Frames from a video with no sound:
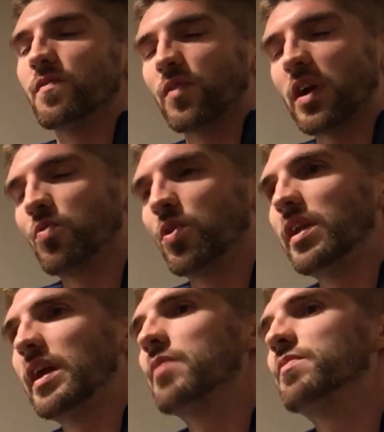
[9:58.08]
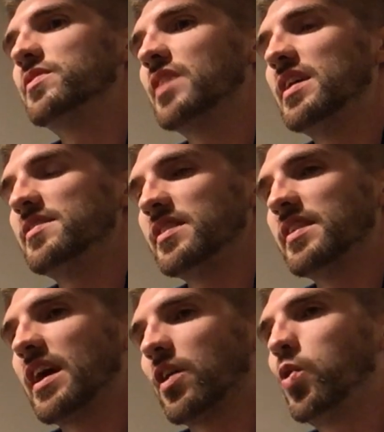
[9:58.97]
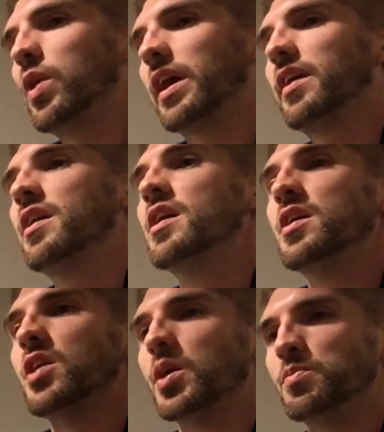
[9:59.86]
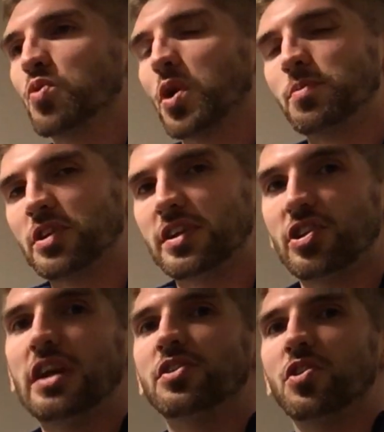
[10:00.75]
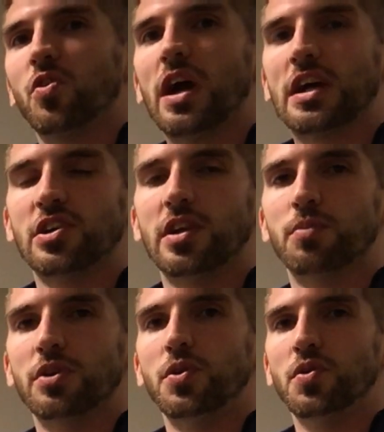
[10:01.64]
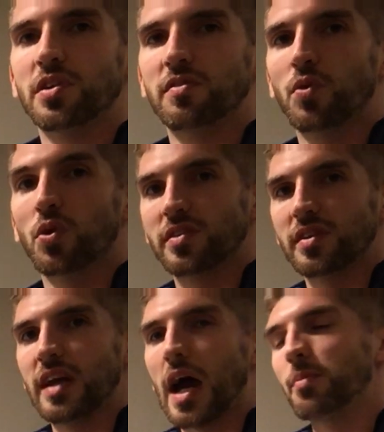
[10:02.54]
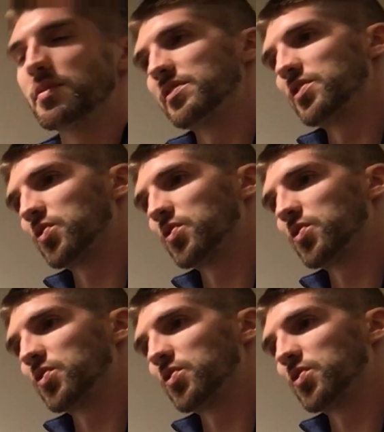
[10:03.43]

Again, really emphasizing that quick absorption, change of direction, producing force in the opposite